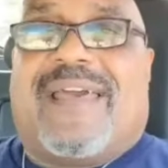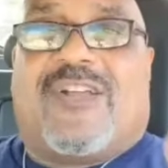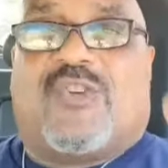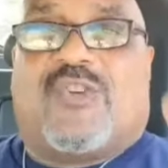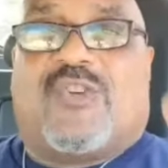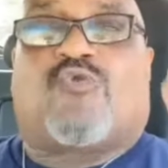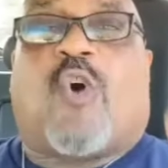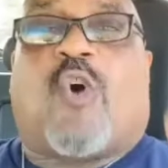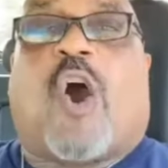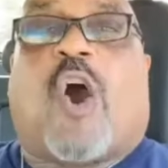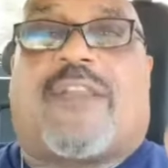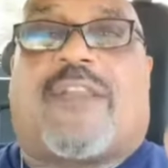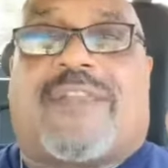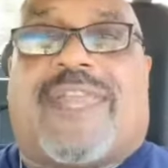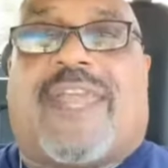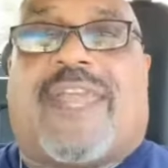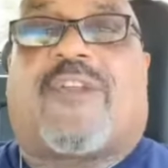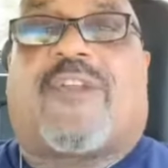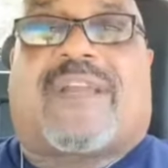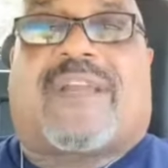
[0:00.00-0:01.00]
draw
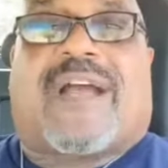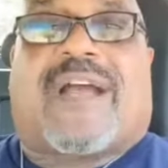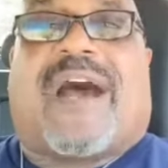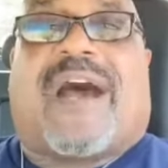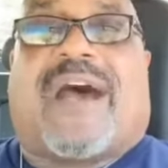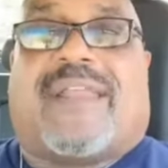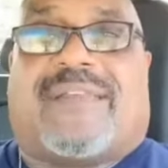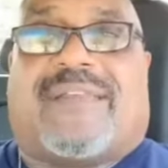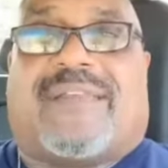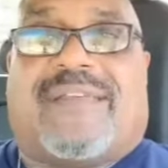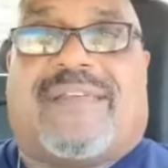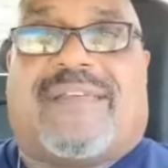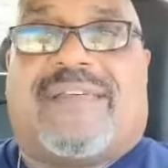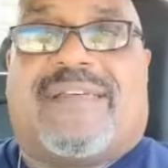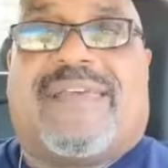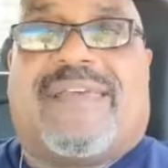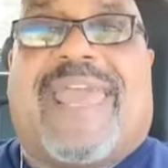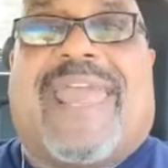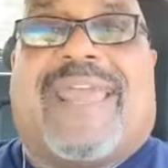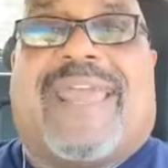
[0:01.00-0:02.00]
near to God,
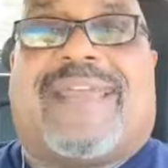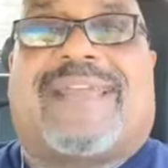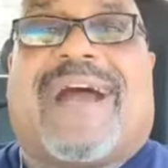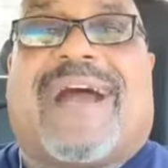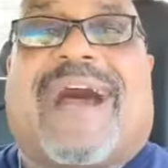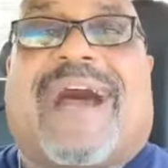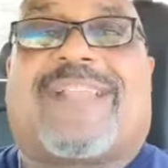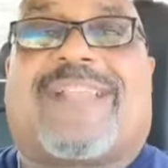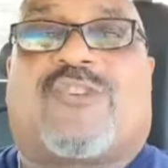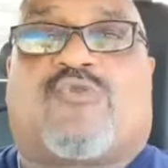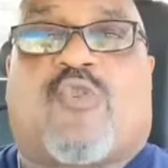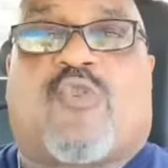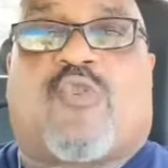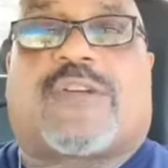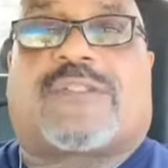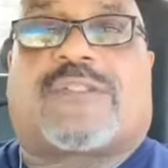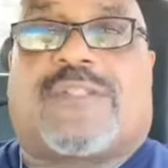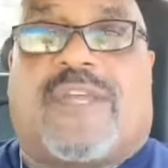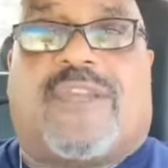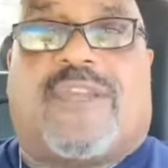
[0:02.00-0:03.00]
and God
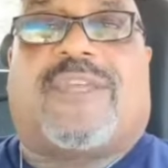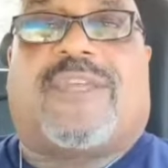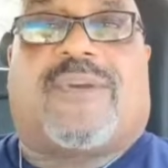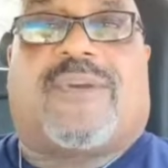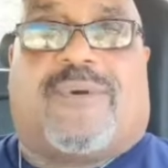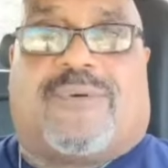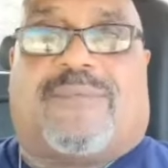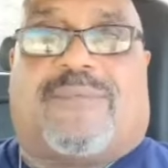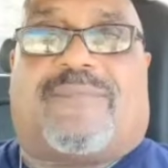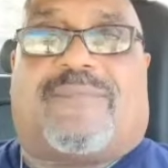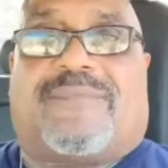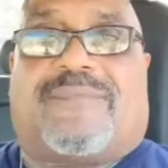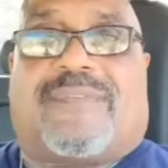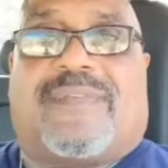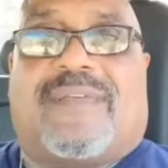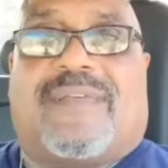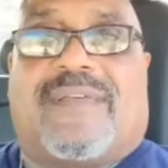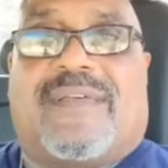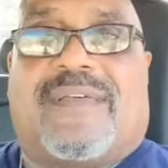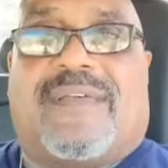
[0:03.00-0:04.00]
draws near to you.
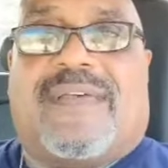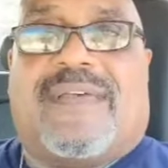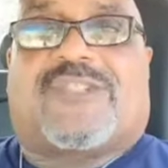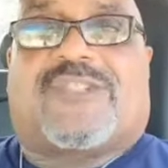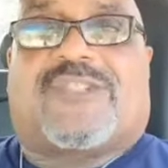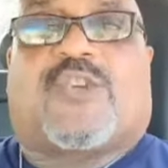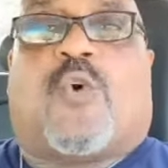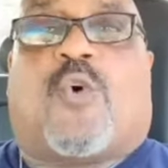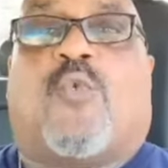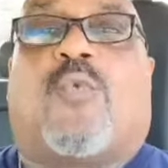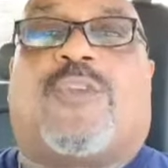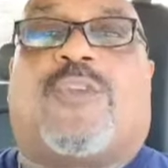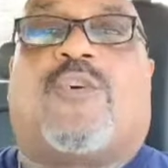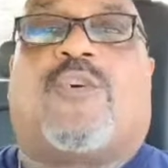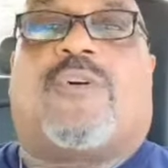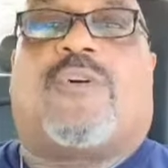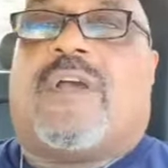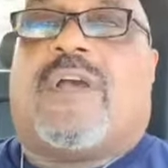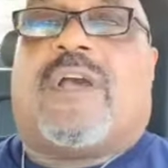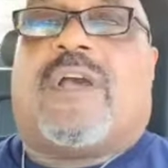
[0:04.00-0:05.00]
So when
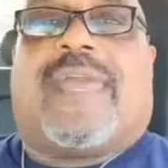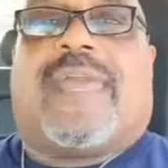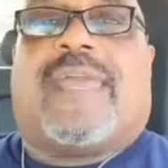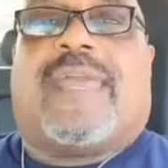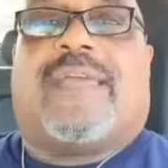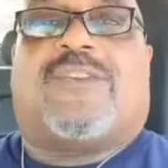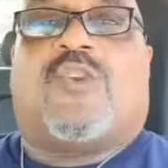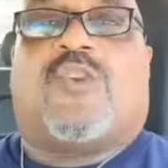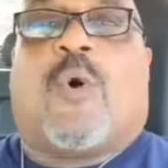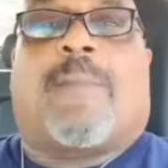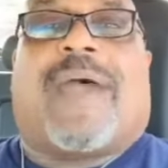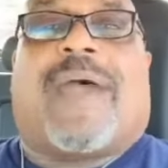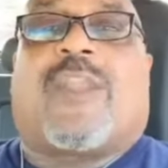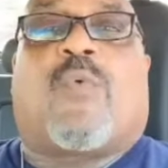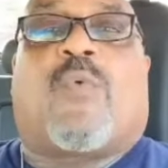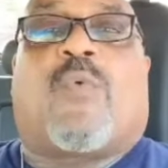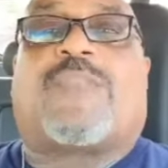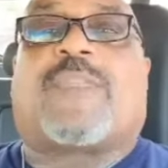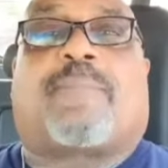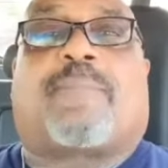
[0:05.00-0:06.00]
you, no matter
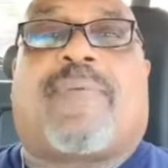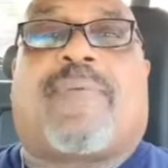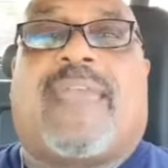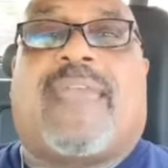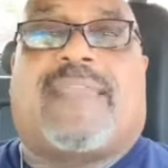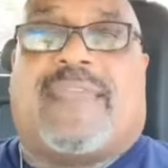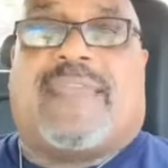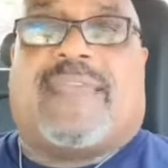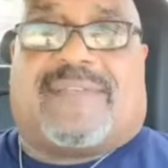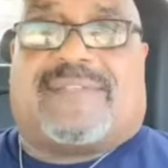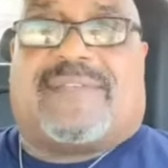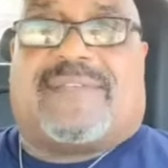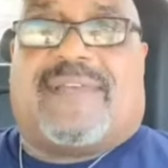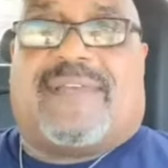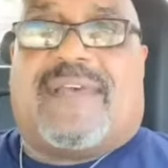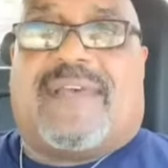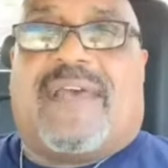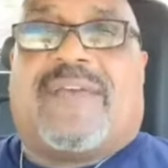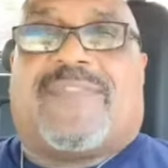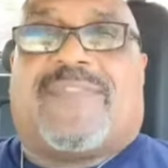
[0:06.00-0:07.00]
what the pain is
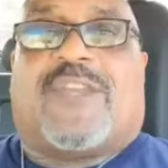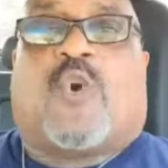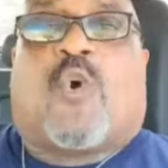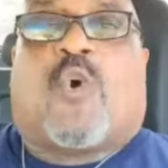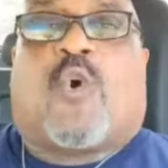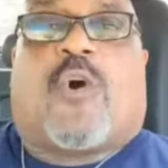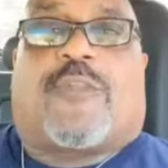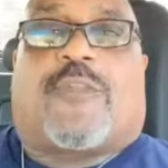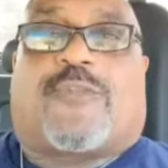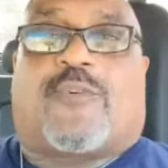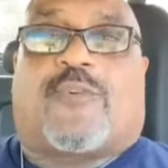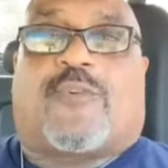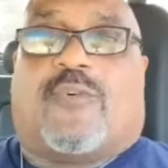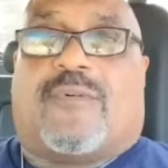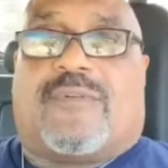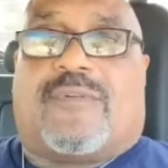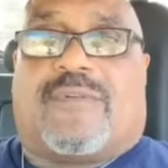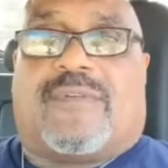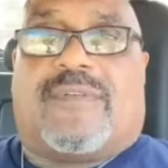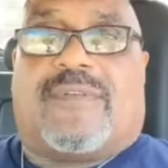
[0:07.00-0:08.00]
that you're going
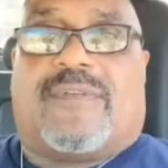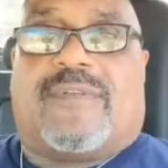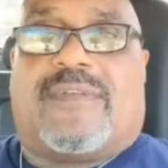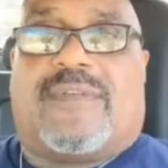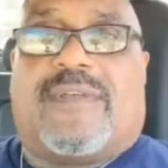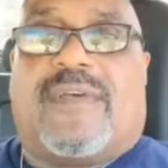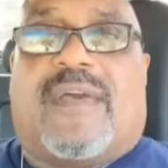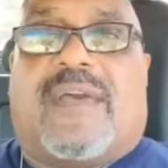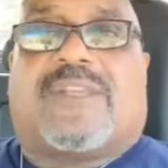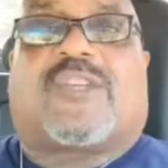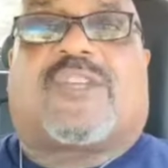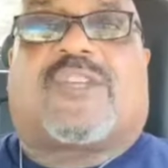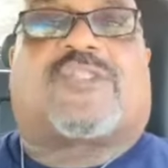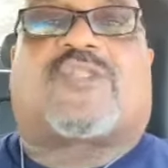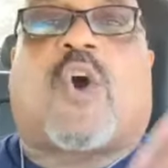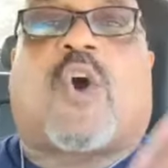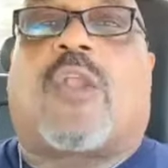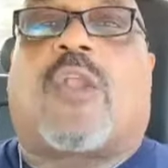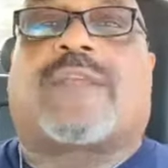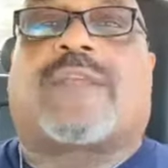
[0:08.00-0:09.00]
through, just
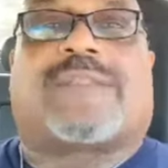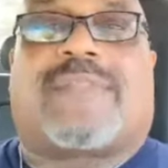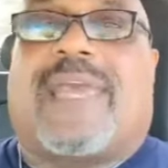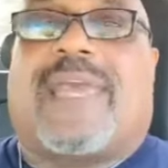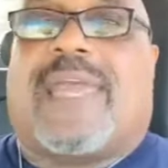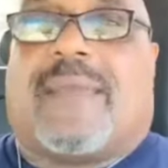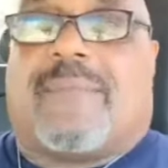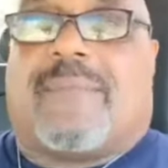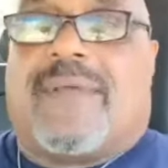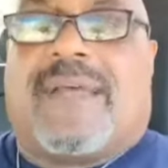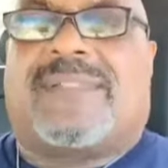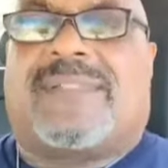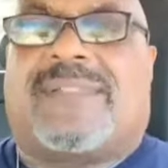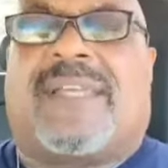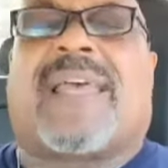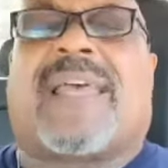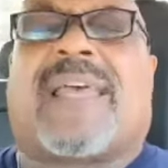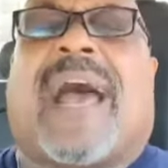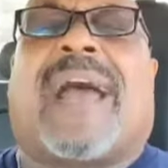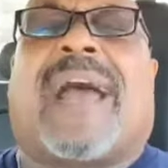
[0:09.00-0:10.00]
call his name.
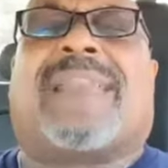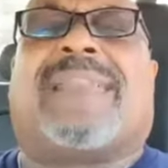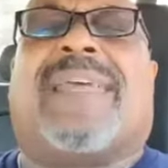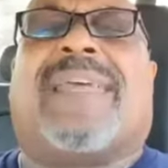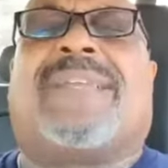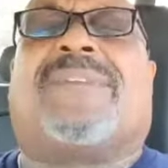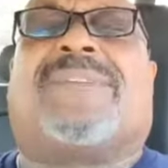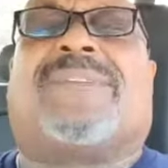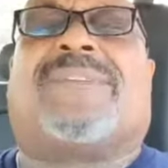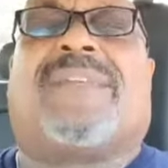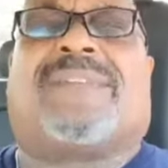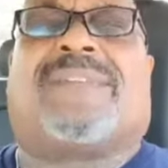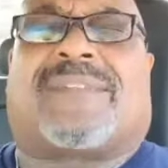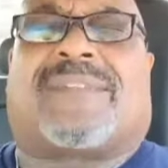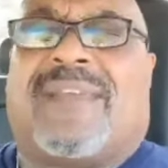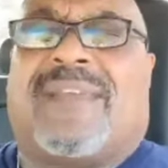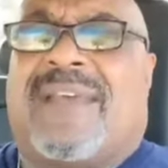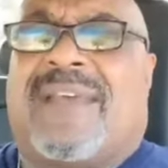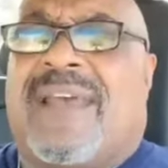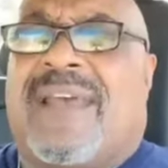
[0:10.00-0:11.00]
Jesus, I need you,
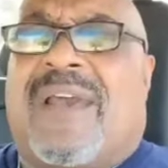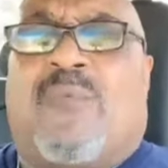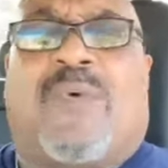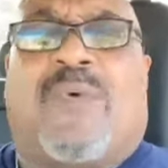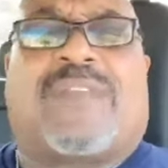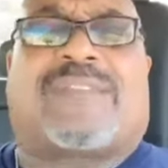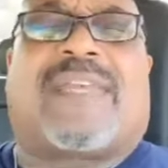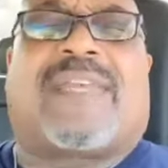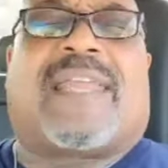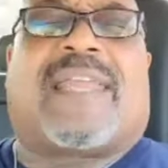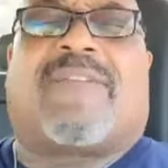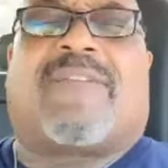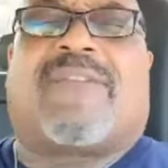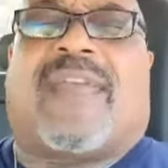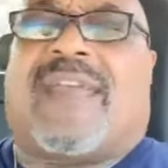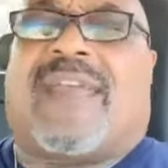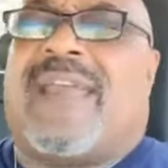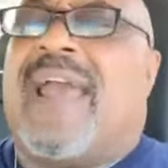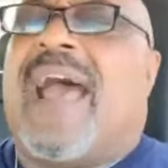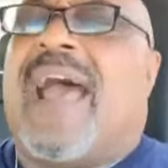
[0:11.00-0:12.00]
Jesus. We sing it every
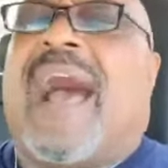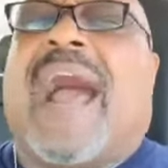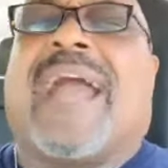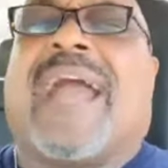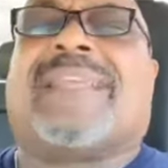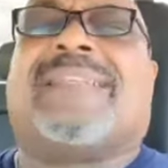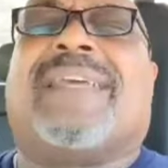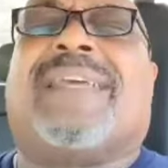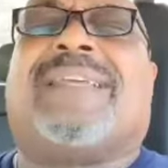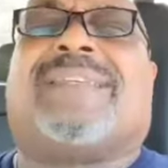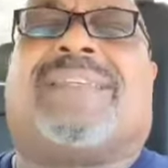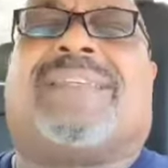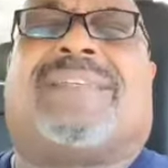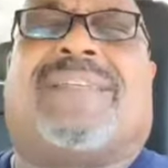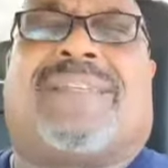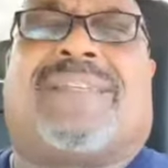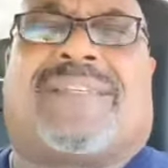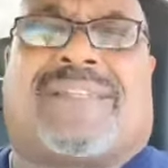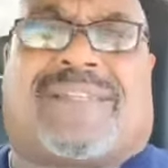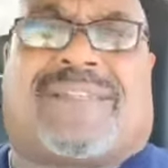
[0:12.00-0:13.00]
day. I need you,
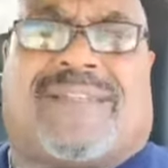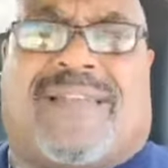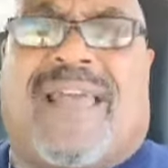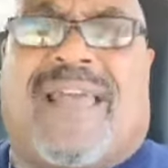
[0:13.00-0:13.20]
Jesus.